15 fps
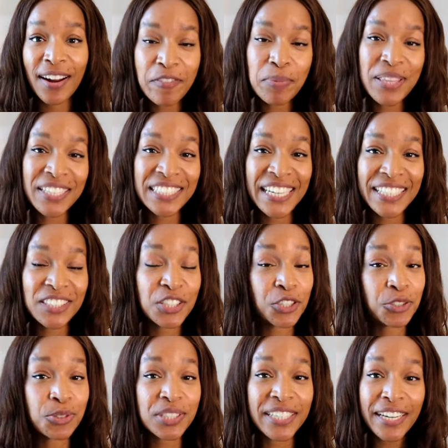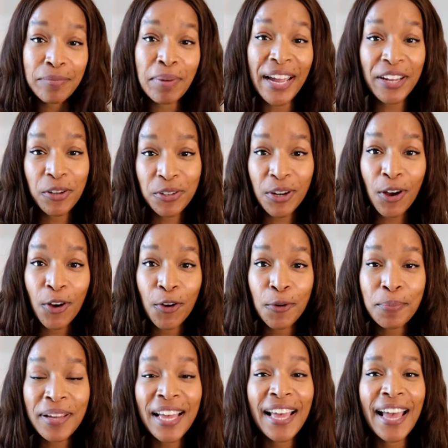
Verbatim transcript: gave me the chance to use it in my own home